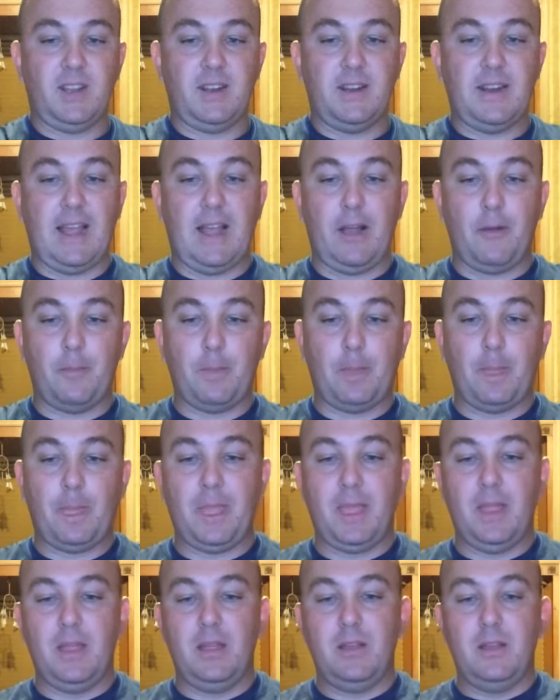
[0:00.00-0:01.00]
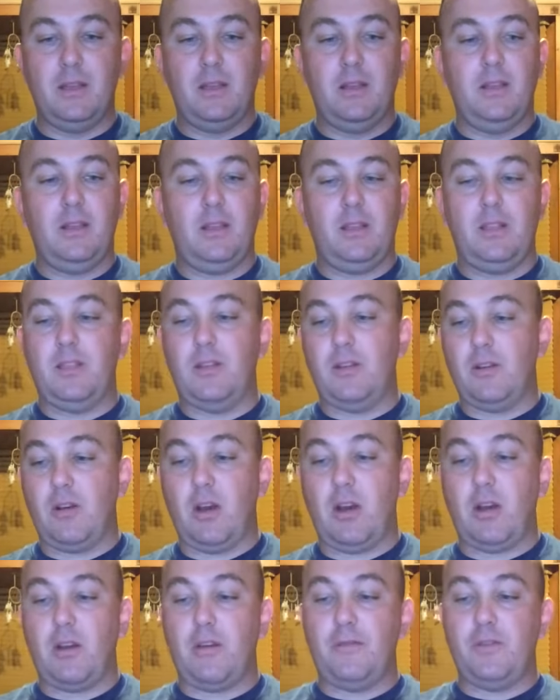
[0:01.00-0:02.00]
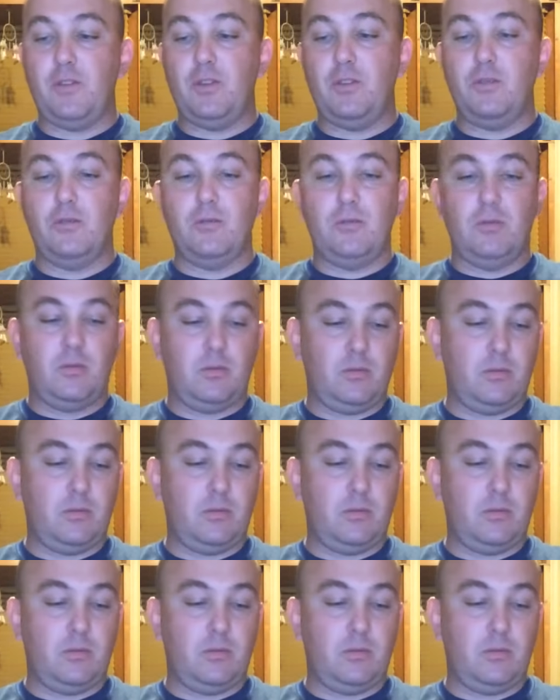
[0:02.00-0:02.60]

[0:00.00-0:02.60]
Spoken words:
Now, there are a few